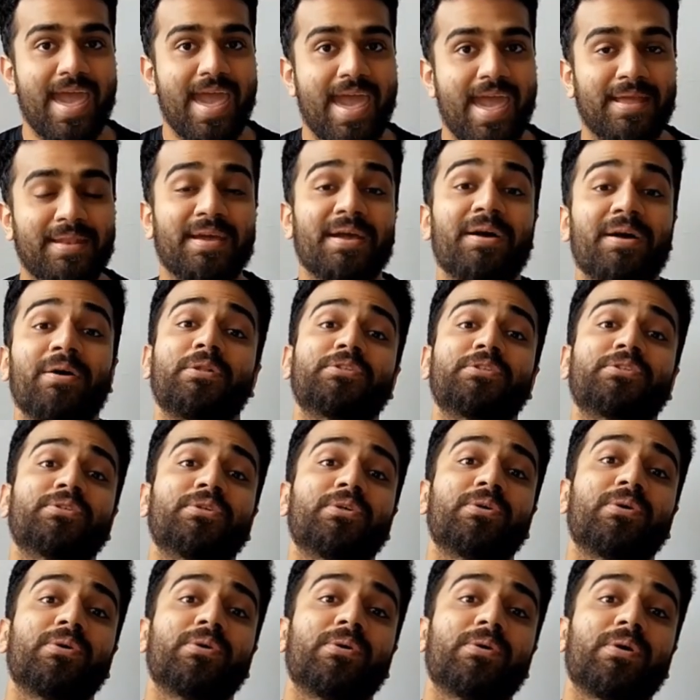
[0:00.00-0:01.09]
And I
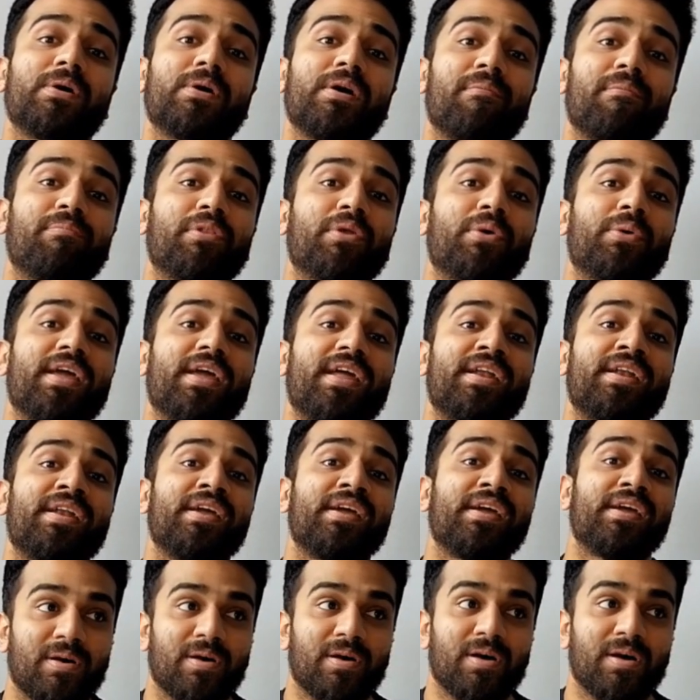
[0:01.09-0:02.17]
also uploaded
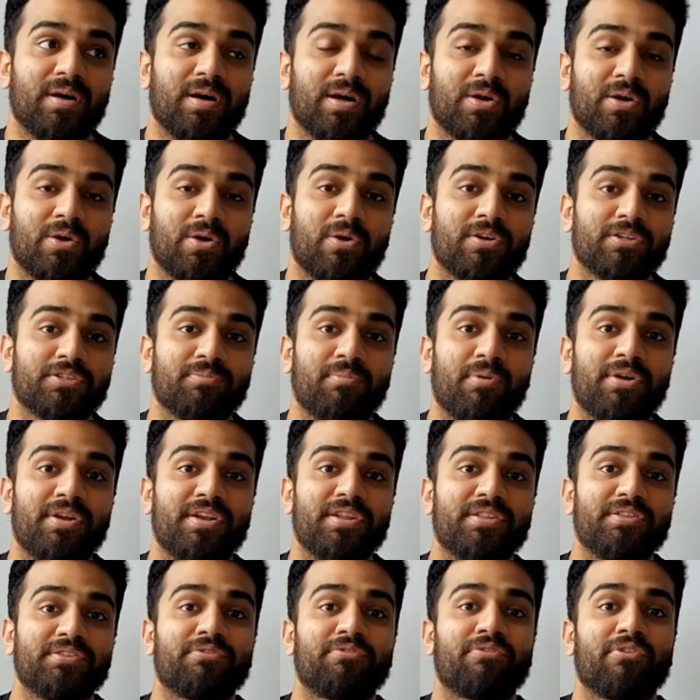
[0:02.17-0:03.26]
a
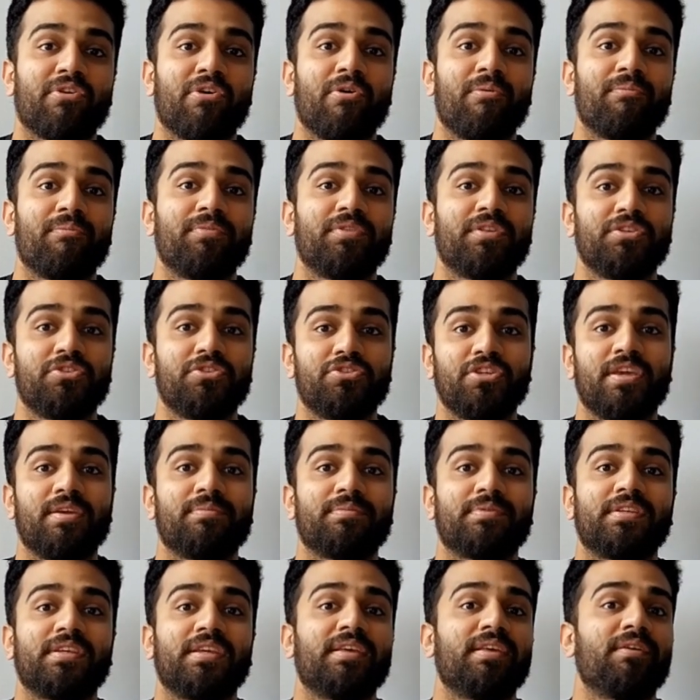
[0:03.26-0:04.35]
correspondence from the
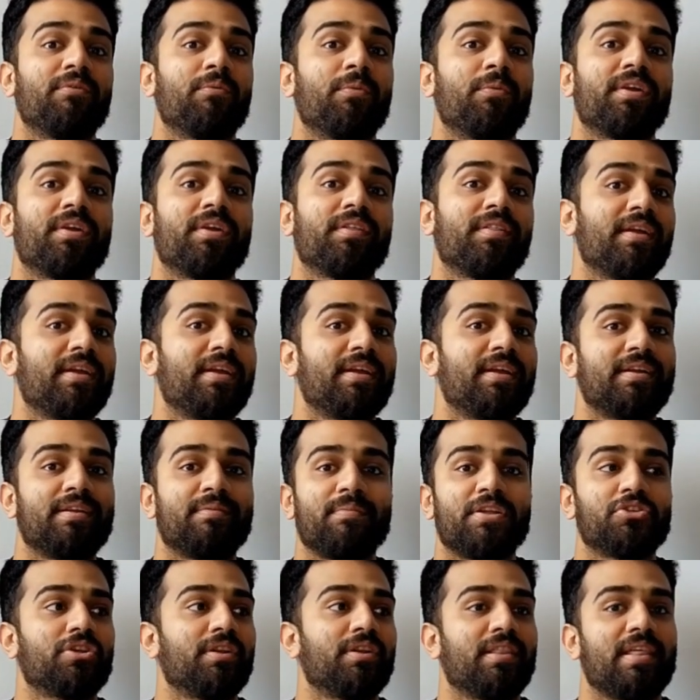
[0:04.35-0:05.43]
GMC where they
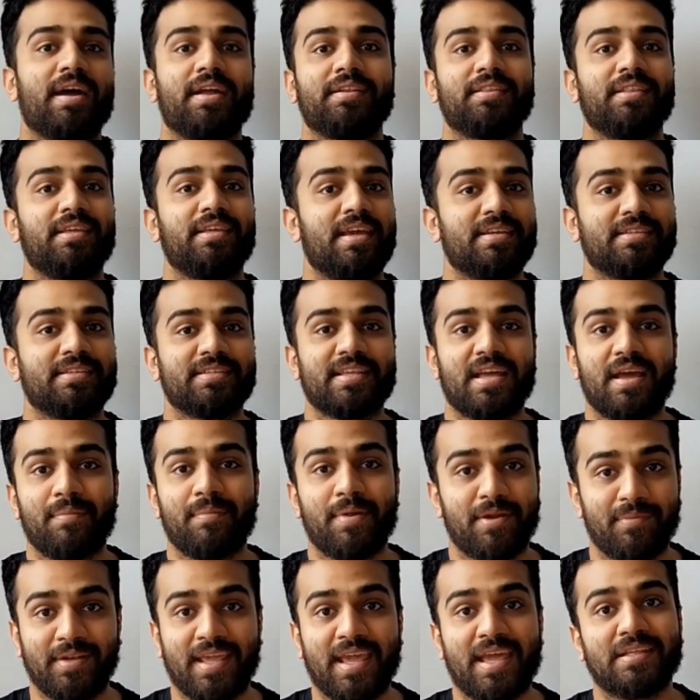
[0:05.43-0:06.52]
mentioned that the exam had
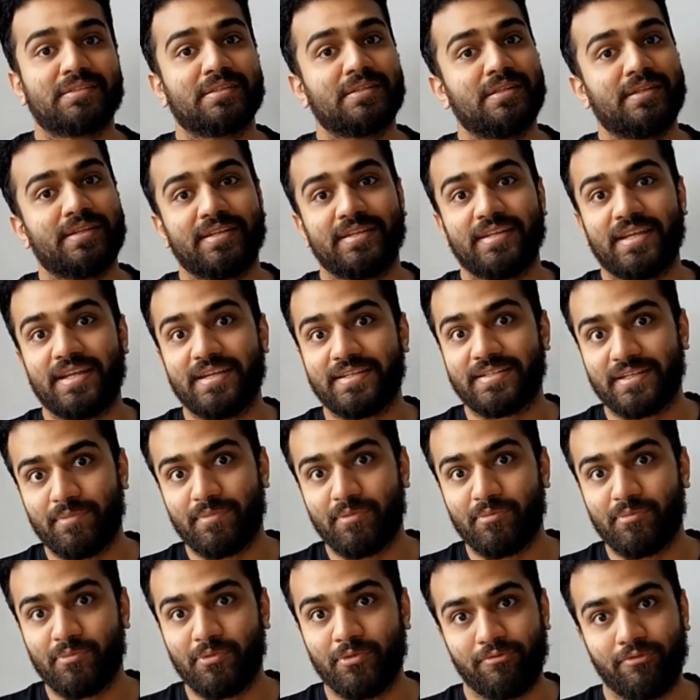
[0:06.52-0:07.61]
been cancelled and dates had
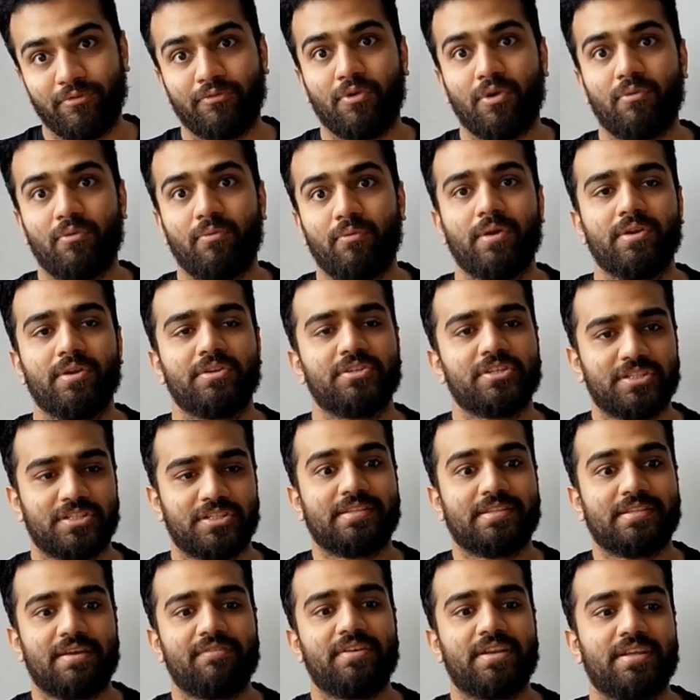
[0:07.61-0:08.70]
been moved forward, just
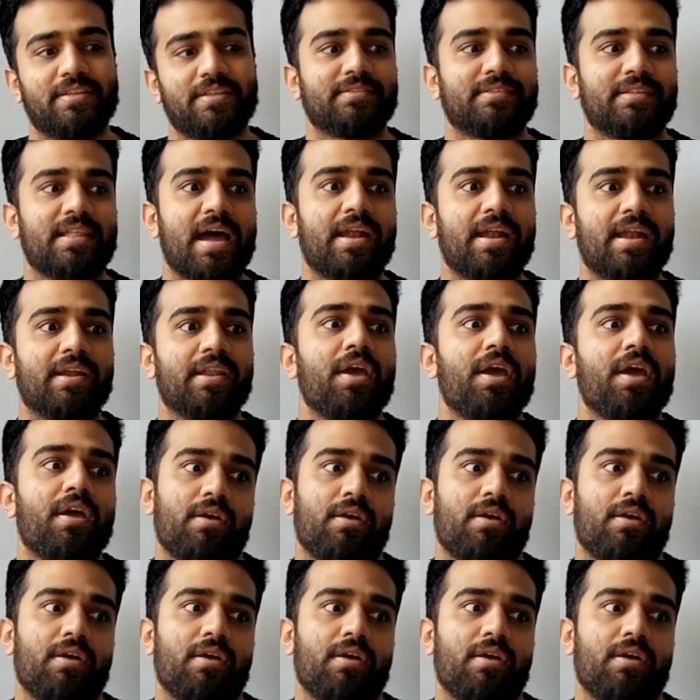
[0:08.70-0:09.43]
as evidence that,